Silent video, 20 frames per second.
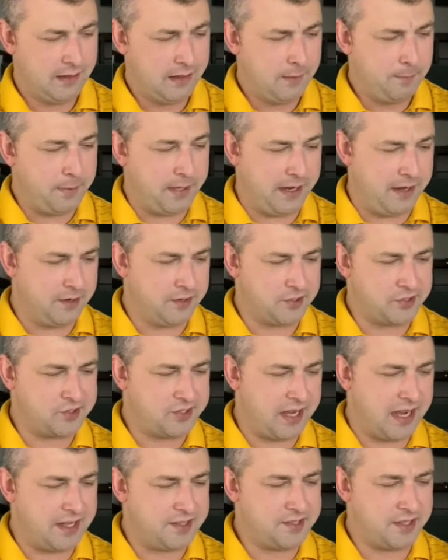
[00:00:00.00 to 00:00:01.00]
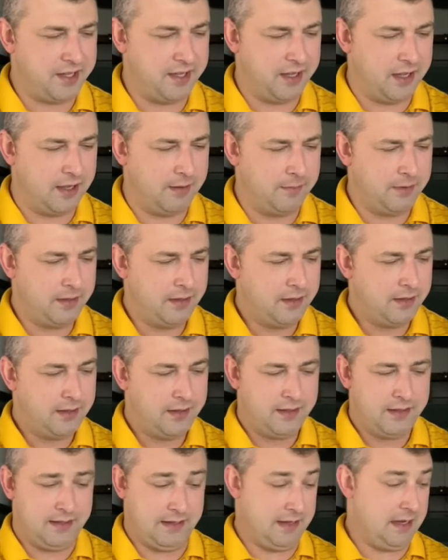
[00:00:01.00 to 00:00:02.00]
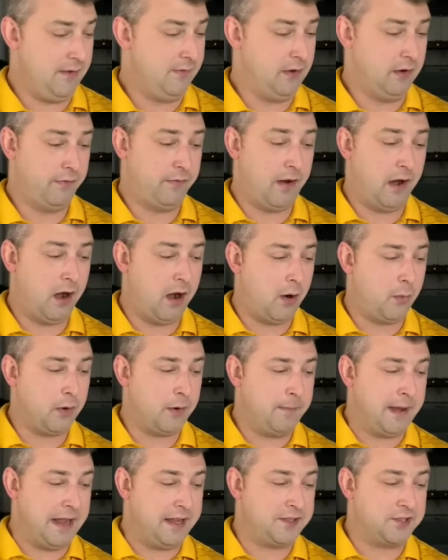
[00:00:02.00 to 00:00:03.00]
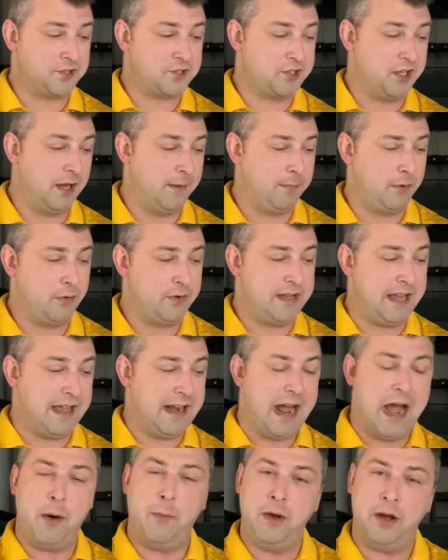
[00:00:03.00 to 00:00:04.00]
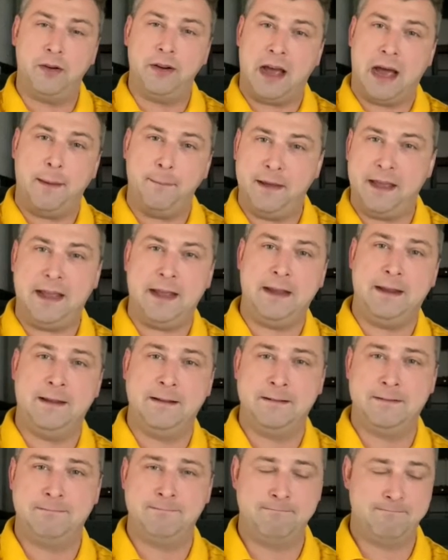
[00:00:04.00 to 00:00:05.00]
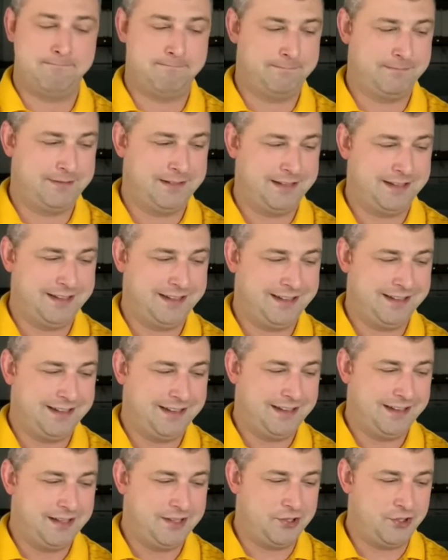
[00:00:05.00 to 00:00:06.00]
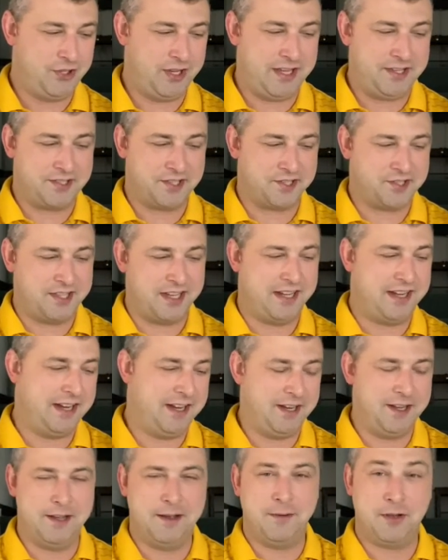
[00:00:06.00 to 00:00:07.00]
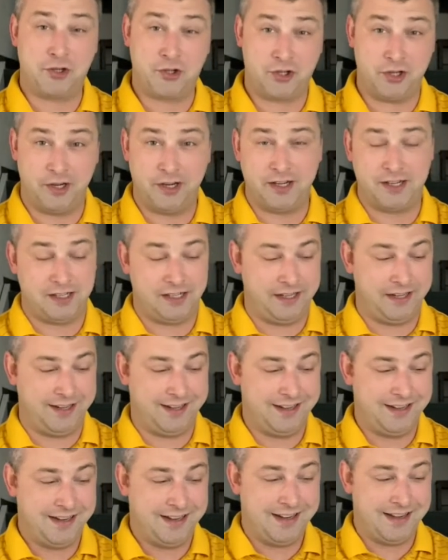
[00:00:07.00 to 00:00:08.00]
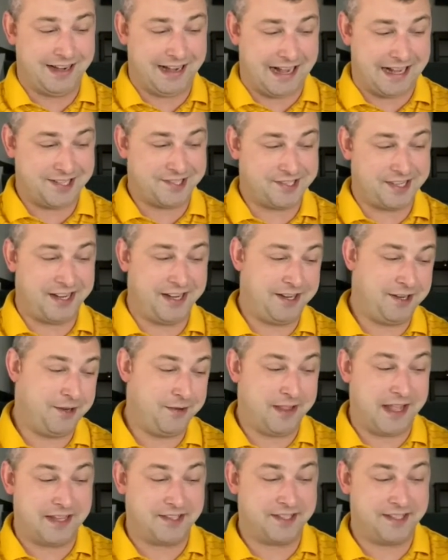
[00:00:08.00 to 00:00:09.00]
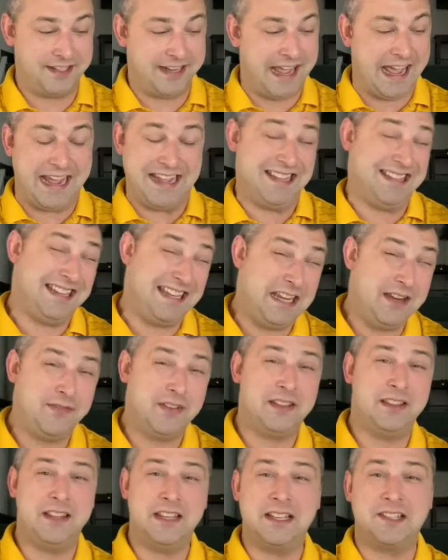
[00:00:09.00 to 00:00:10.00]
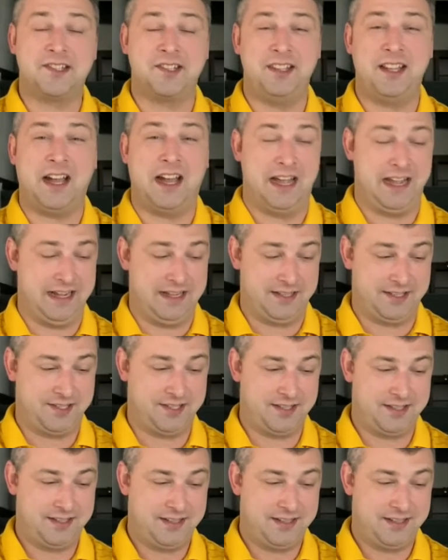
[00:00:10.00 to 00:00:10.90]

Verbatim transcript: Peter said to him, Even if all were made to stumble, yet I will not be. Jesus said to him, Assuredly, I say to you that today, even this night,